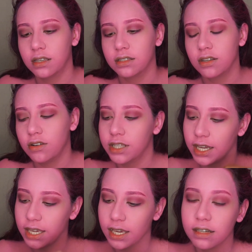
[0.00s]
It's called
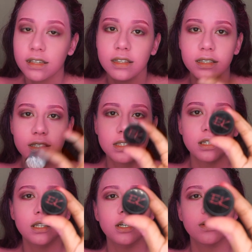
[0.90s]
Eye Candy, this
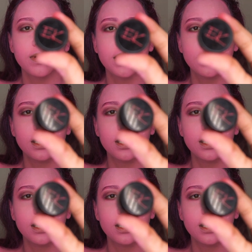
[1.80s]
glitter right